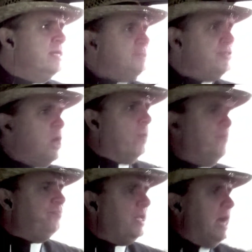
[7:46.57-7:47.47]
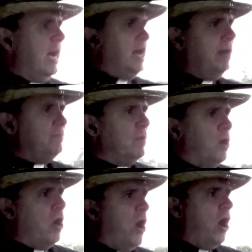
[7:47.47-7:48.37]
So,
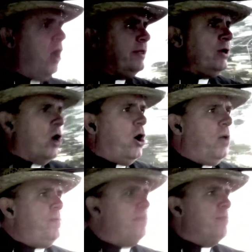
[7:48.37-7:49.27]
all in all,